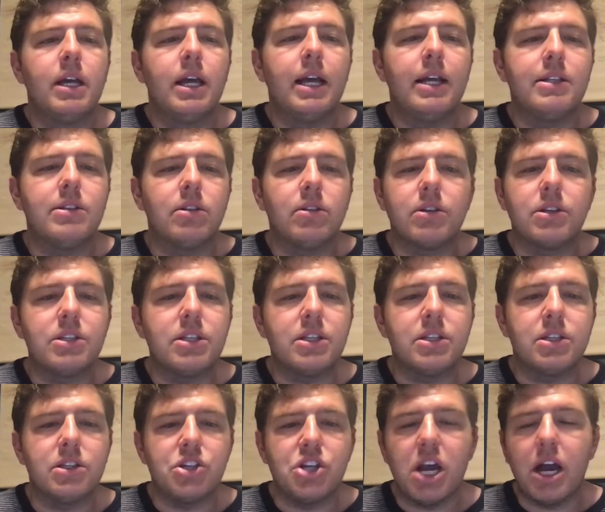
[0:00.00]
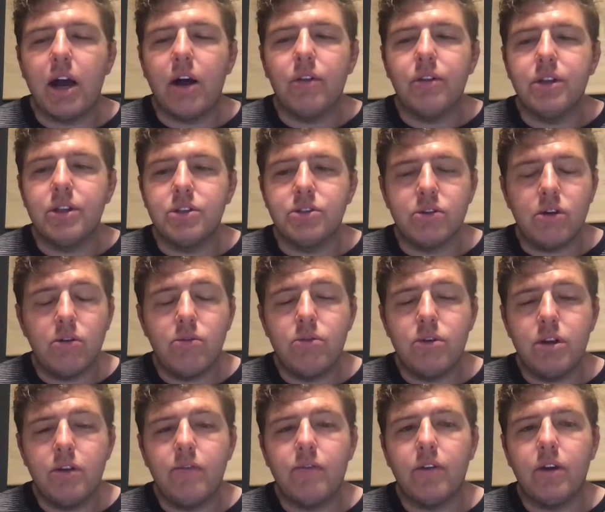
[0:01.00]
as long as he's a child, he's no
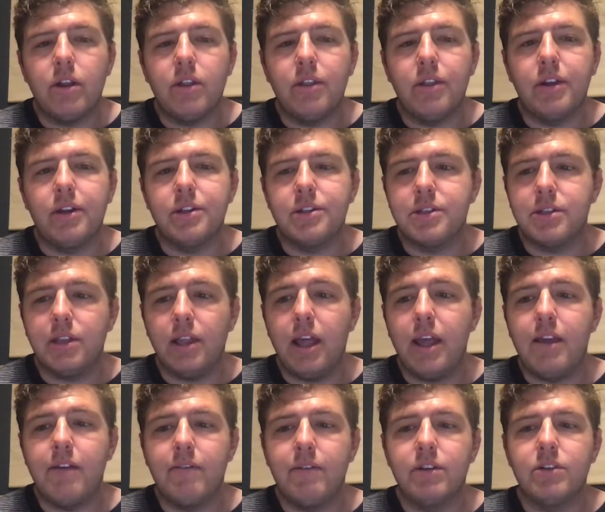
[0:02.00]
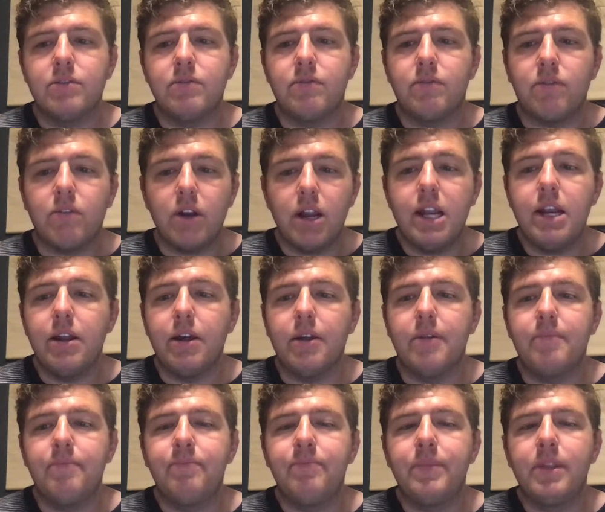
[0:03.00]
different than a slave. His
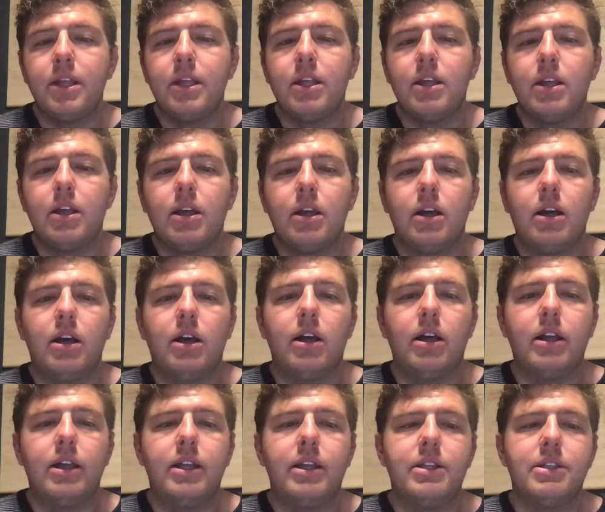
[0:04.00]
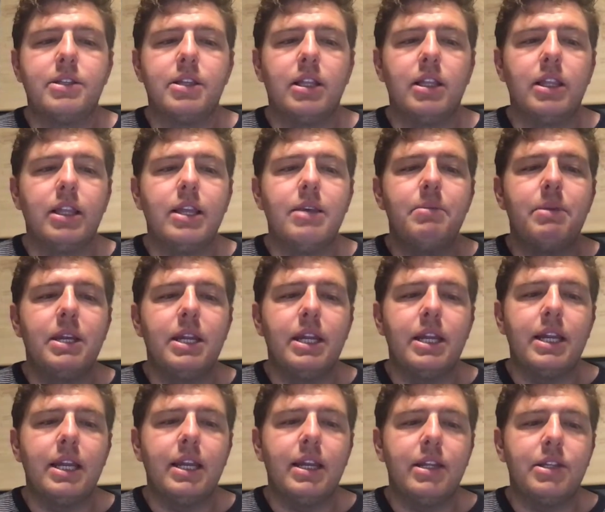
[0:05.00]
freedom uh, is limited.
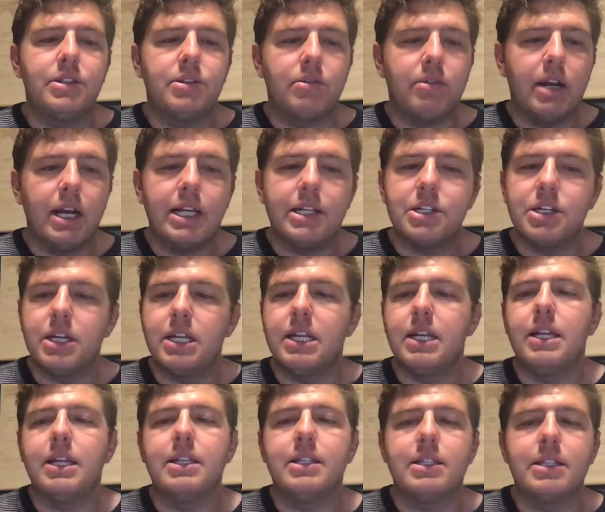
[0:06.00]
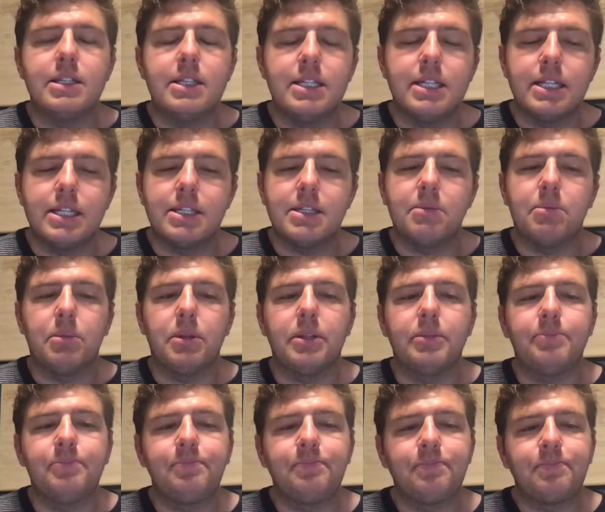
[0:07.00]
He needs direction, he needs
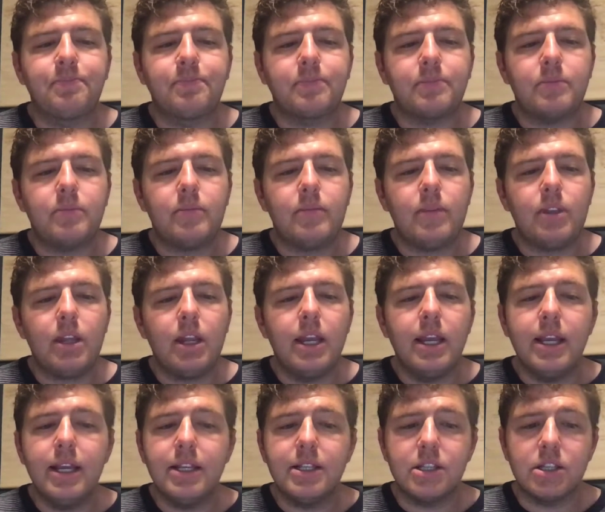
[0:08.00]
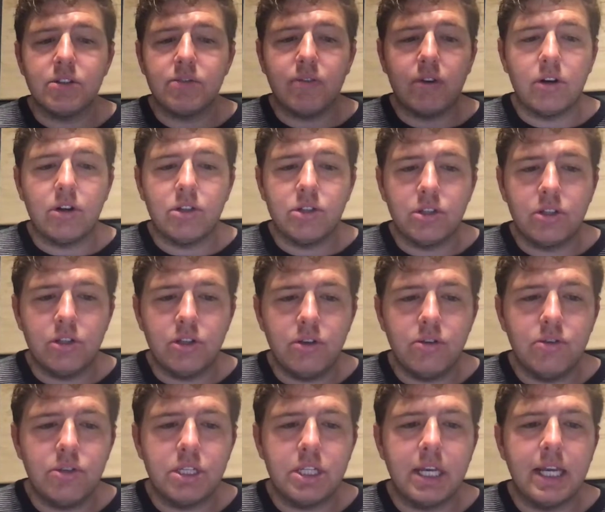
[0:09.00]
discipline. He is, as verse
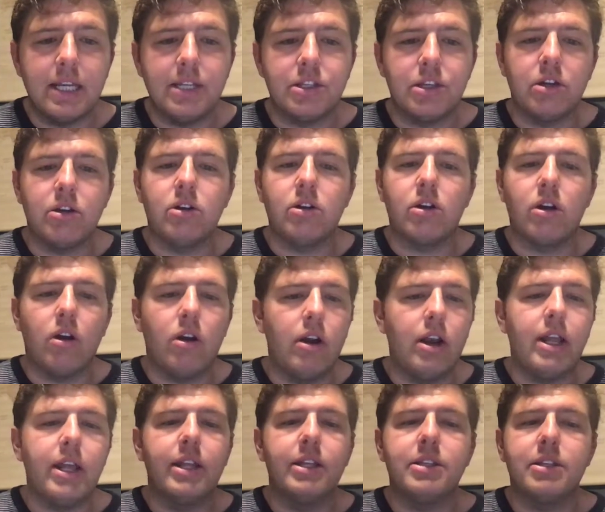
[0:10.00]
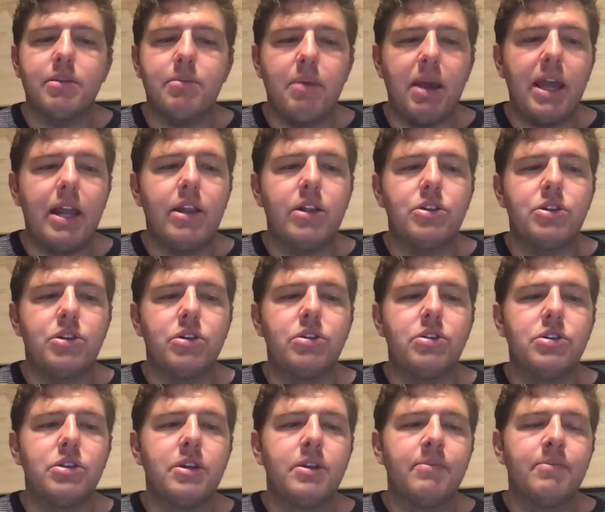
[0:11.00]
2 states, under guardians and
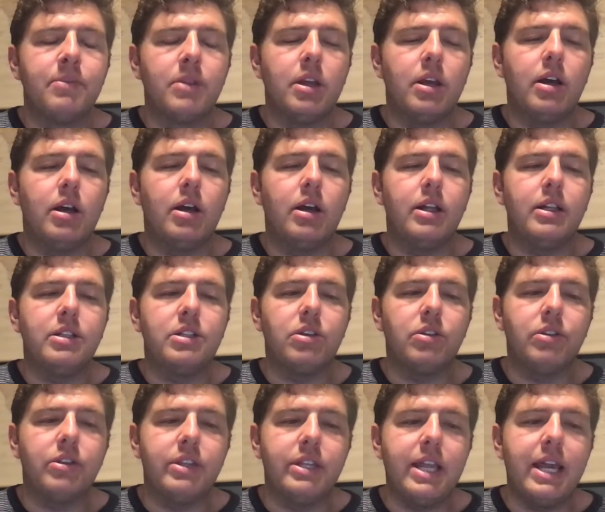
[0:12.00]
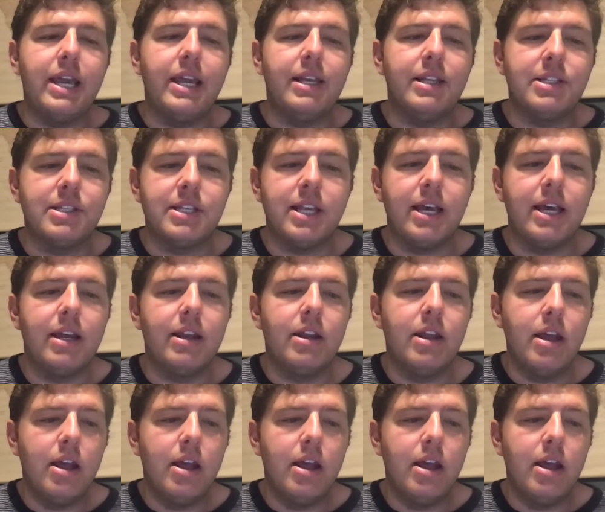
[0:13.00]
managers uh, until the date set